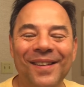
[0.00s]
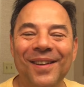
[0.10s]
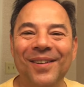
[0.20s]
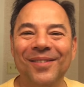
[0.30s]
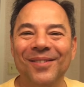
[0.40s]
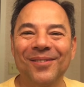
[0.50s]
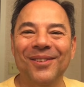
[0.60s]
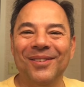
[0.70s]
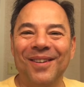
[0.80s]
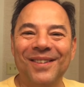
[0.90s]
So
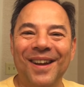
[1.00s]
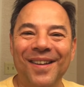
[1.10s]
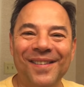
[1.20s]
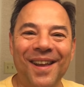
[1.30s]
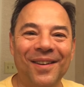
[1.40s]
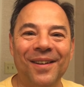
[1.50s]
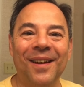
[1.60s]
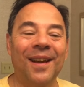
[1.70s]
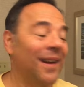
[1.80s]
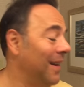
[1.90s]
we'll talk to you guys later
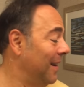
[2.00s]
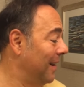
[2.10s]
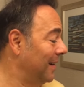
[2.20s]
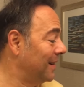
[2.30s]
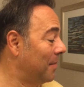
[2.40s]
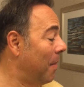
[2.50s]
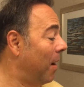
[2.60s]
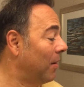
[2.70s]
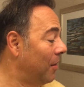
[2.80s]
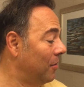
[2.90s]

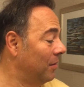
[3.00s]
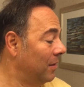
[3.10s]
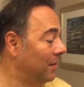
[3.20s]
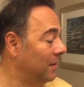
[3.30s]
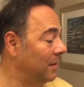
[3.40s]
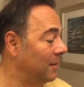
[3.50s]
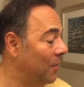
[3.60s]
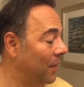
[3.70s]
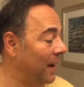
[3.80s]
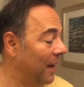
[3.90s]
tomorrow
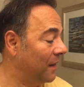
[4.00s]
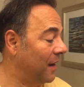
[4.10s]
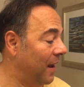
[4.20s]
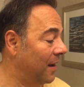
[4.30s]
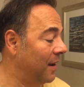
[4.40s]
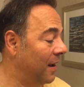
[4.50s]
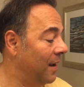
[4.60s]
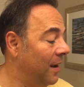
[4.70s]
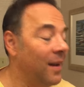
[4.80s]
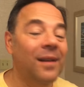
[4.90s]
or the next day,
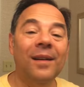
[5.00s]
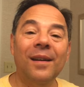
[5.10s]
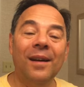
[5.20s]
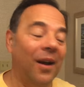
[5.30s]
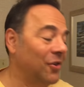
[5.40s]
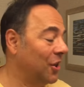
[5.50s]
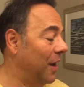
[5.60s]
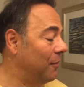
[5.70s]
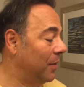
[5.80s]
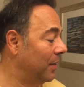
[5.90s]
I'll
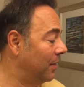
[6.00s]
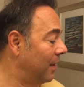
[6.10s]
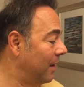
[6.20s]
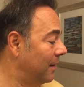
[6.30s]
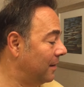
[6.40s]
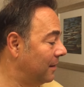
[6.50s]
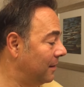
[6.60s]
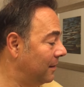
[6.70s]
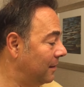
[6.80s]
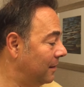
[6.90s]
shave with uh,
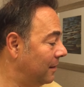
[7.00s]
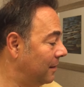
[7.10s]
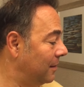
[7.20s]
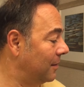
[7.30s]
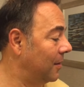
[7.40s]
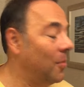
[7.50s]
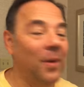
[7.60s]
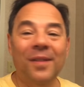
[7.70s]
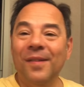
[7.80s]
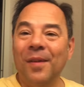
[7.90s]

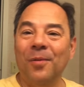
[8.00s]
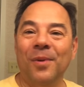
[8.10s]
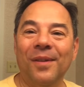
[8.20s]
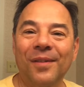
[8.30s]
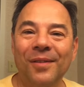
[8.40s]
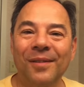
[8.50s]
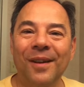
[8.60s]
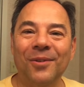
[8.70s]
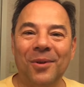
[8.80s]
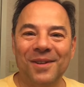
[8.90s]
one of these other ones.
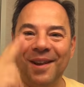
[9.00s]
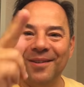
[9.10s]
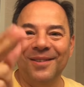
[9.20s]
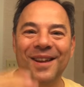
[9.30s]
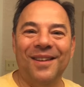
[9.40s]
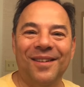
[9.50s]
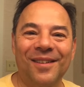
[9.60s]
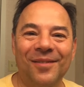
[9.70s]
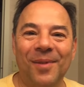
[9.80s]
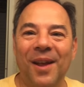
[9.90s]
I'll talk to you later. Take
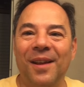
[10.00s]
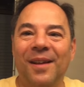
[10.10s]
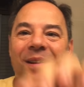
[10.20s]
care. Bye.